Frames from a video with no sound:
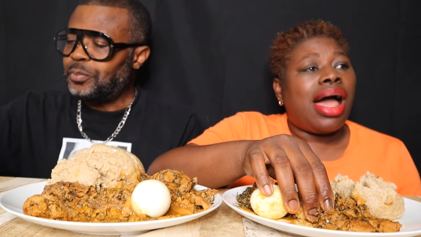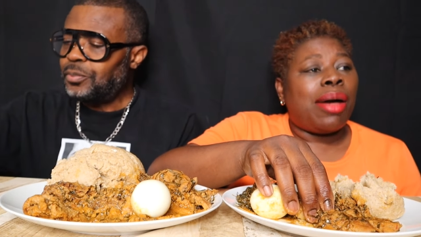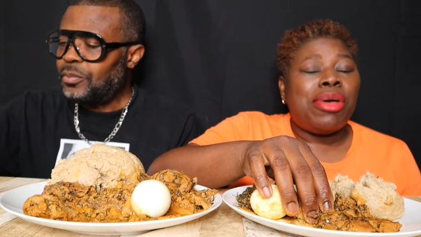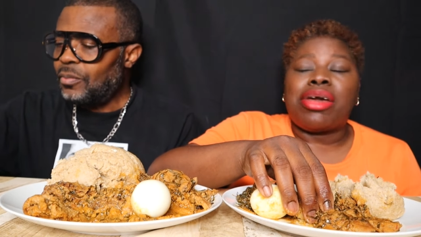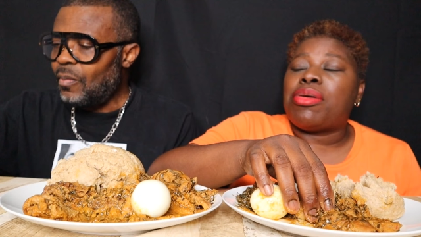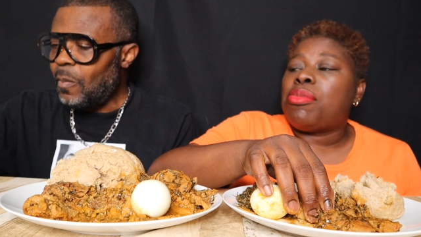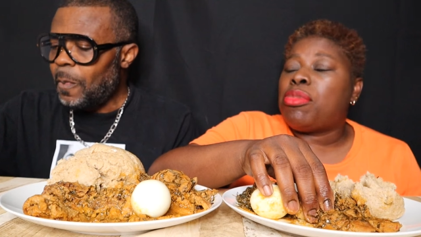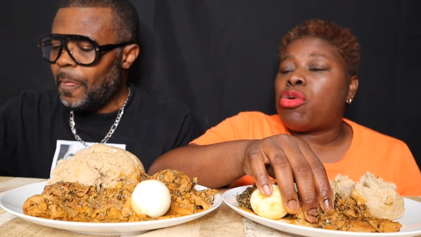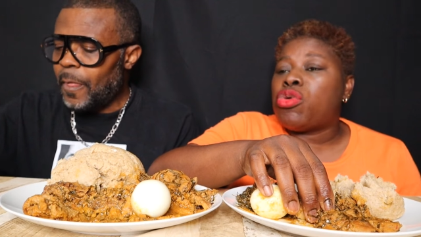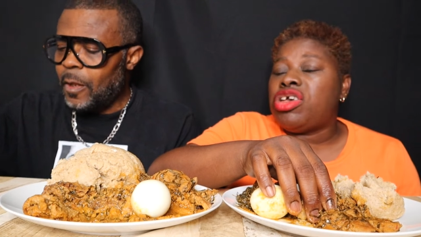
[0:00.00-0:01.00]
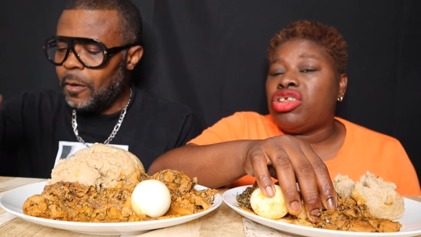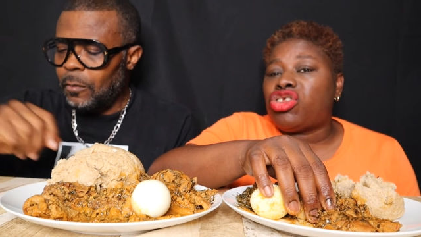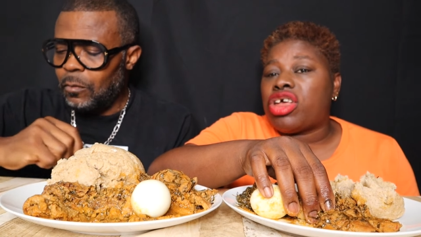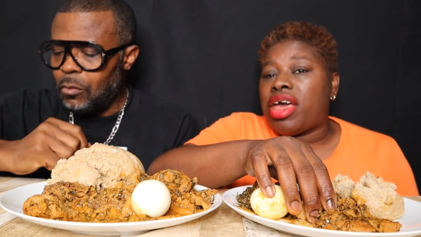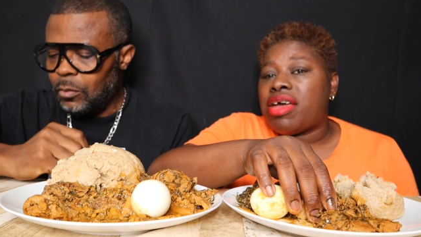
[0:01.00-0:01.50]
Speaker 1: I beg, make we
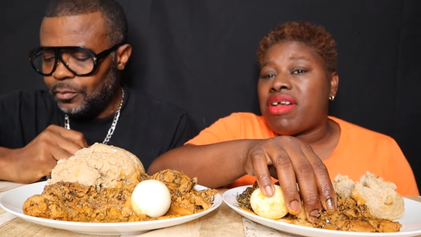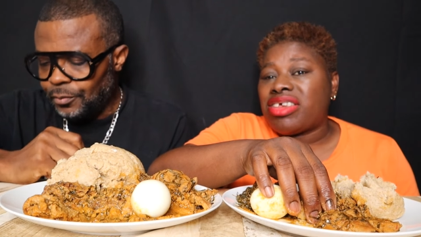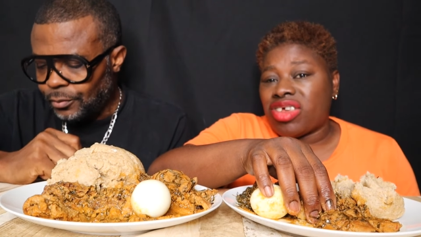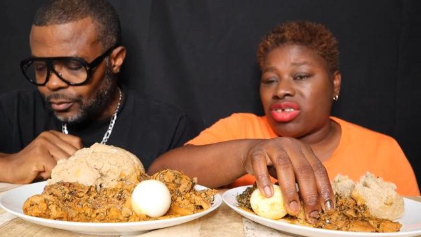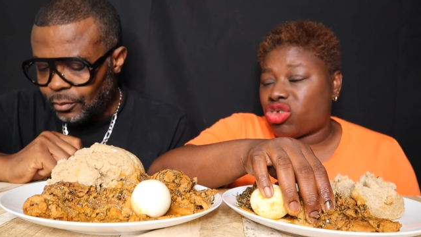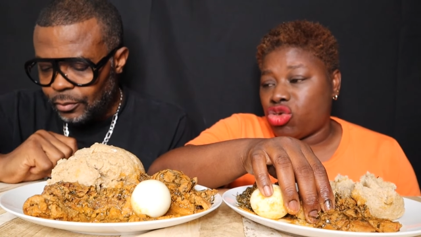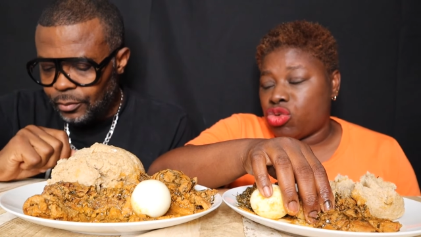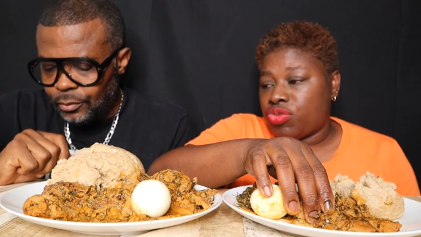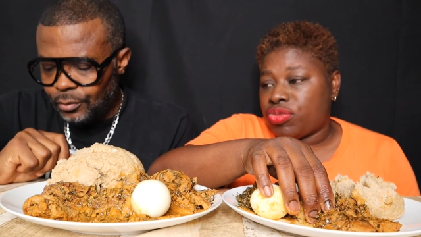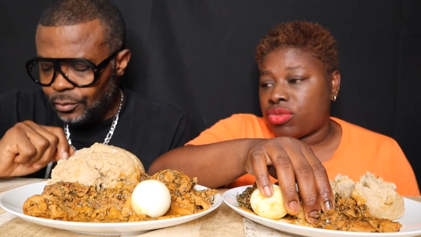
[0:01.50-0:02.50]
eat rice and stew.